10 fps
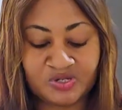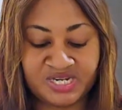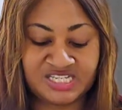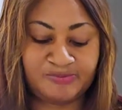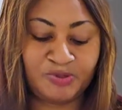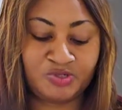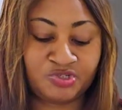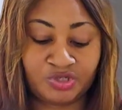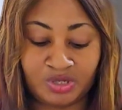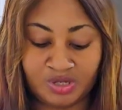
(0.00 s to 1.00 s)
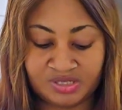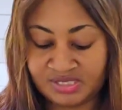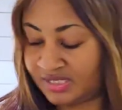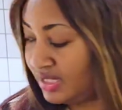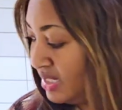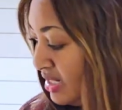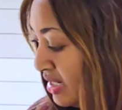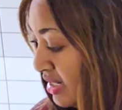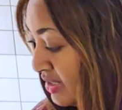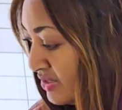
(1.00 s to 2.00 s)
their sponge a lot?
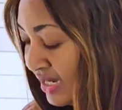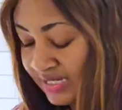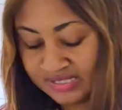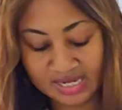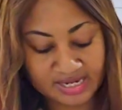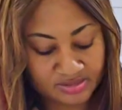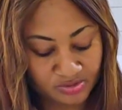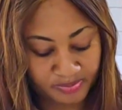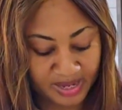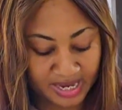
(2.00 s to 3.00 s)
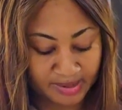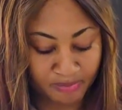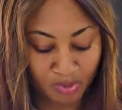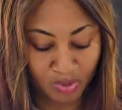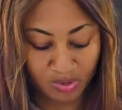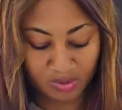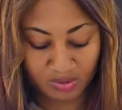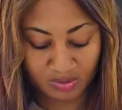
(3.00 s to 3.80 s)
So I decided to buy more.